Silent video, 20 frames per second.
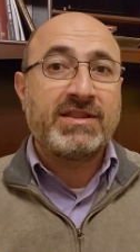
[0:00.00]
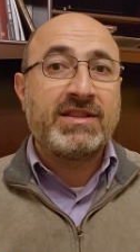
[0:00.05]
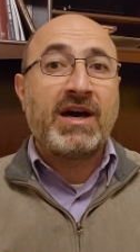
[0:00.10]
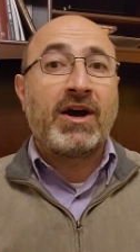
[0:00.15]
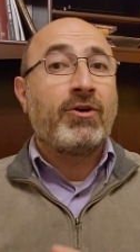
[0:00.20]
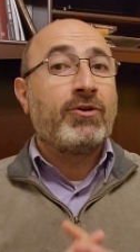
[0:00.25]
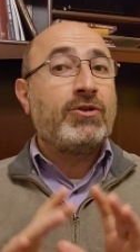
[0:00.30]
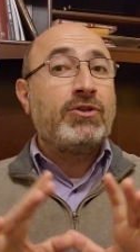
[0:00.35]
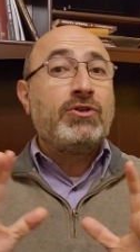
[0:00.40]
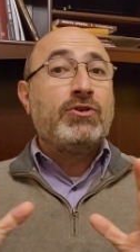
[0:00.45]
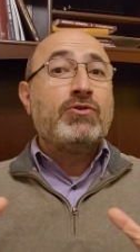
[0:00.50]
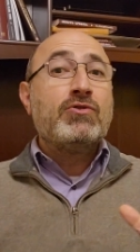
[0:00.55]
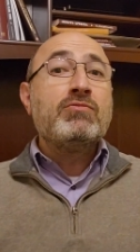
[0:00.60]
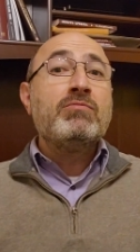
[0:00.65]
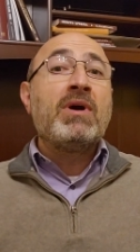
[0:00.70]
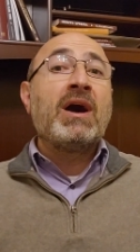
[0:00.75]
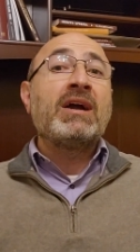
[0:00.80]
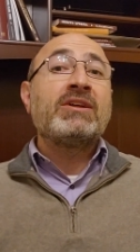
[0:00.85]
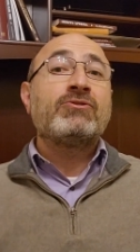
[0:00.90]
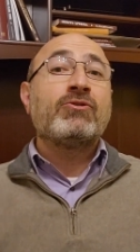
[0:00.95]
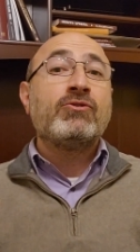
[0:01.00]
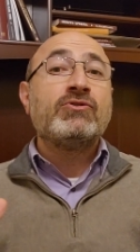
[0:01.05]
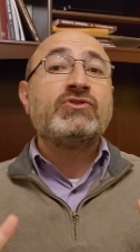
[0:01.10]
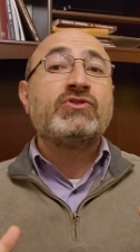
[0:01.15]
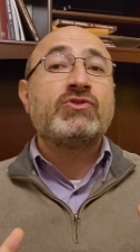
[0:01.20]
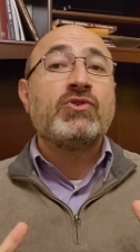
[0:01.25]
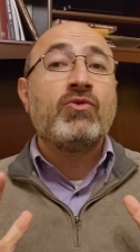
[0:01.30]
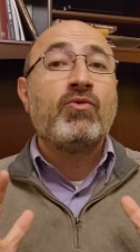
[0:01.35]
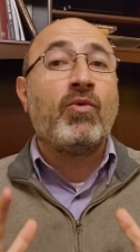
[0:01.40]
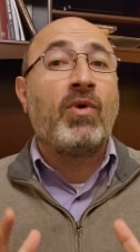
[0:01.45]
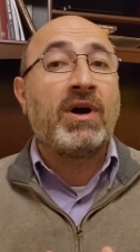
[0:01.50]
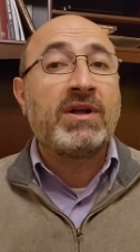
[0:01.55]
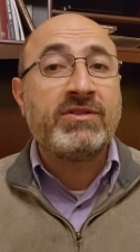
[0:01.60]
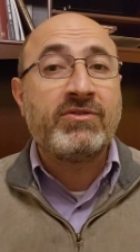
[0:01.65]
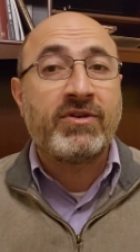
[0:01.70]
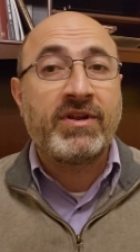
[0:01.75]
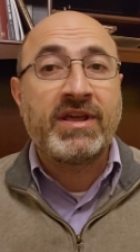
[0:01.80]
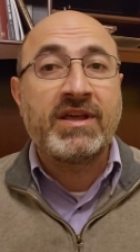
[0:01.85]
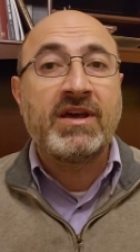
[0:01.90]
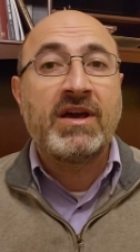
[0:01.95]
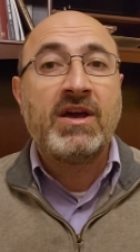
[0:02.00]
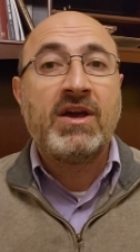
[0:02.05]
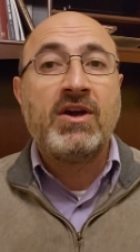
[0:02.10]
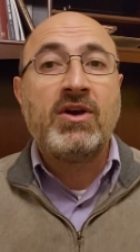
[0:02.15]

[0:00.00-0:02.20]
Now, you might also wondering